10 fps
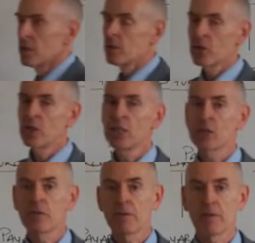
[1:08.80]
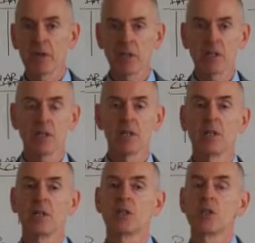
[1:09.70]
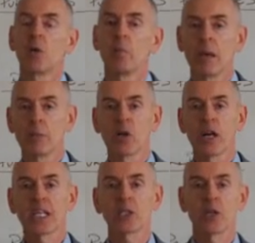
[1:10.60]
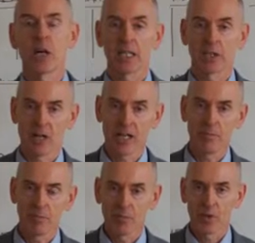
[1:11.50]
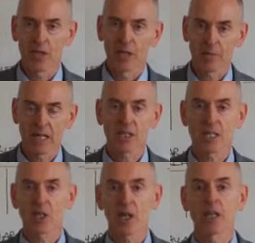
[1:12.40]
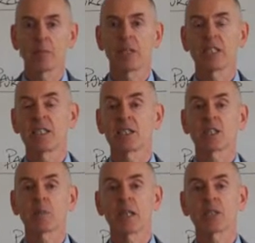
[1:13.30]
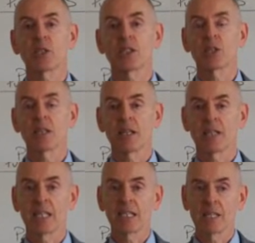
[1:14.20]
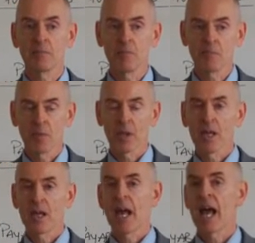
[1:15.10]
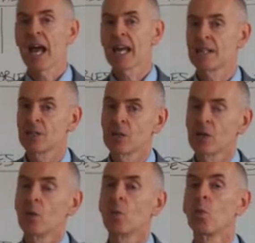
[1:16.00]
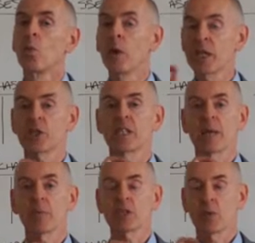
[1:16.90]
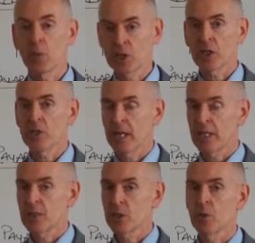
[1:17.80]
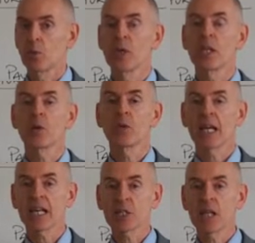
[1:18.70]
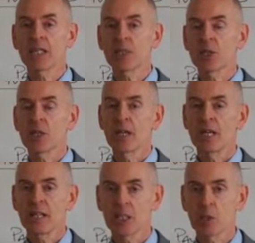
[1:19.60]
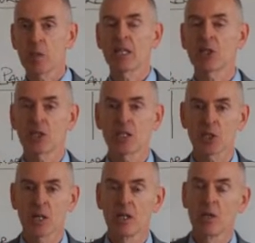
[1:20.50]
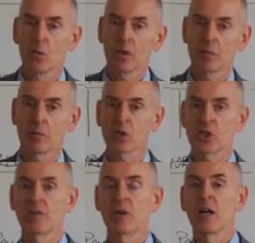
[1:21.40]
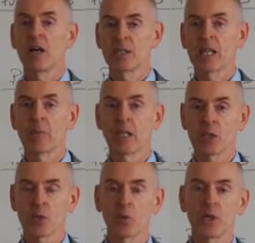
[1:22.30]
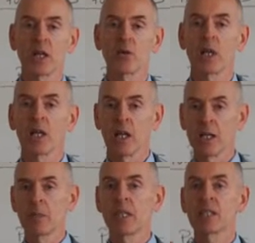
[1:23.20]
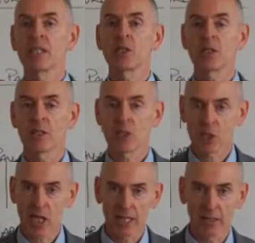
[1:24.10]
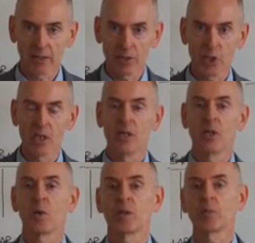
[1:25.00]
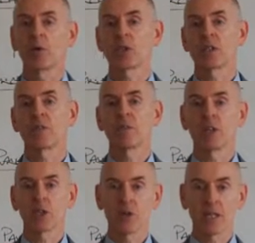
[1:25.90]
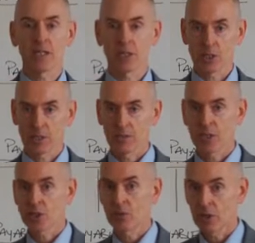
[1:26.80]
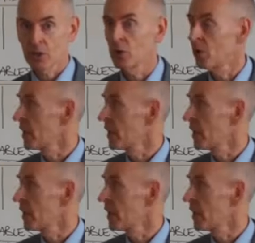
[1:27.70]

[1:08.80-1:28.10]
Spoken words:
So you need to refer to your memorised diagram of assets, liabilities, expenses and income, and which are debits and which are credits. We know that assets and expenses, when they're positive, are debits. We know that liabilities and sales, when they're positive, are credits, just to recall